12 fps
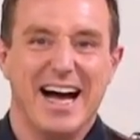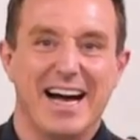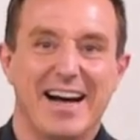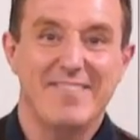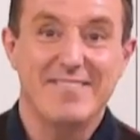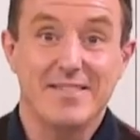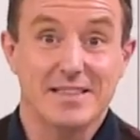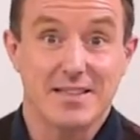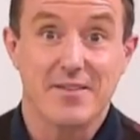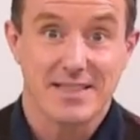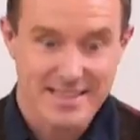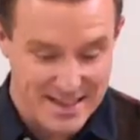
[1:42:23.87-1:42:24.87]
Um,
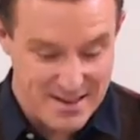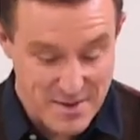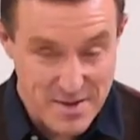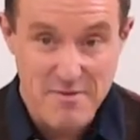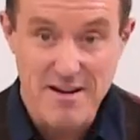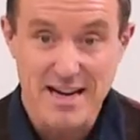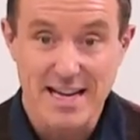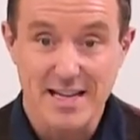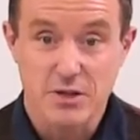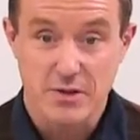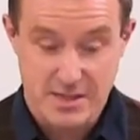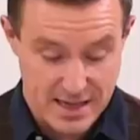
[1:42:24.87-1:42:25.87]
so it's going to be really
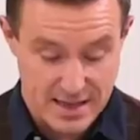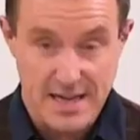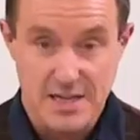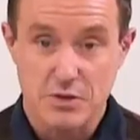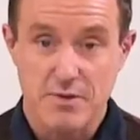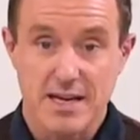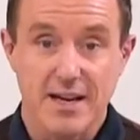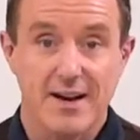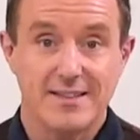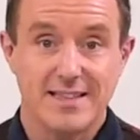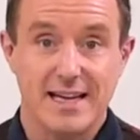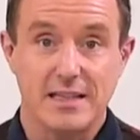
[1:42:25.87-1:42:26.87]
interesting. These three
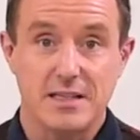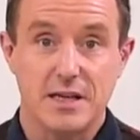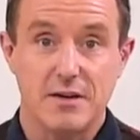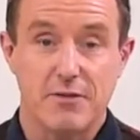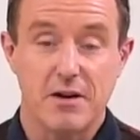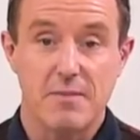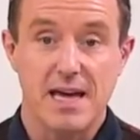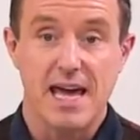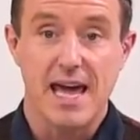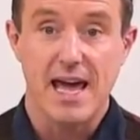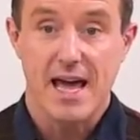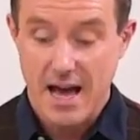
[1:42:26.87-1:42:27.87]
cards that you can see in front of me
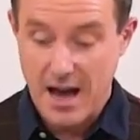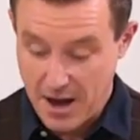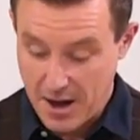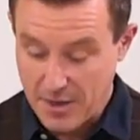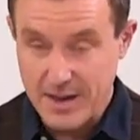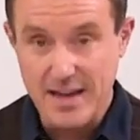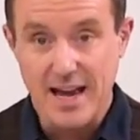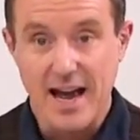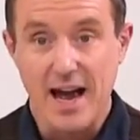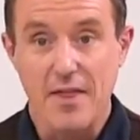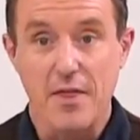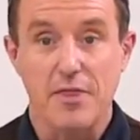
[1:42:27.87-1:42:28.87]
here are the
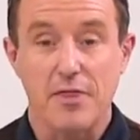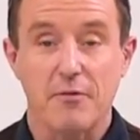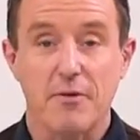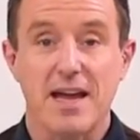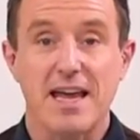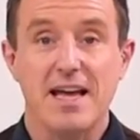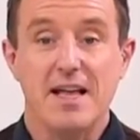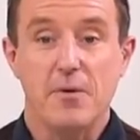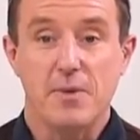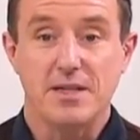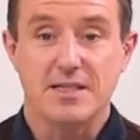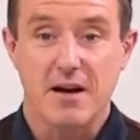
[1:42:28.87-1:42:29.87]
uh, the three
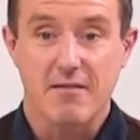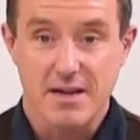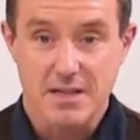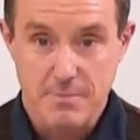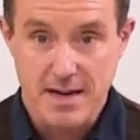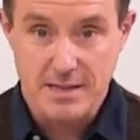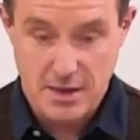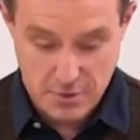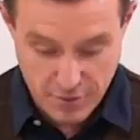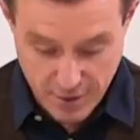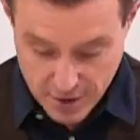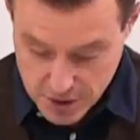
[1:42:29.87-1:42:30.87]
which Sara has made so
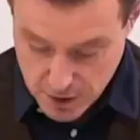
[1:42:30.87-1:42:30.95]
far.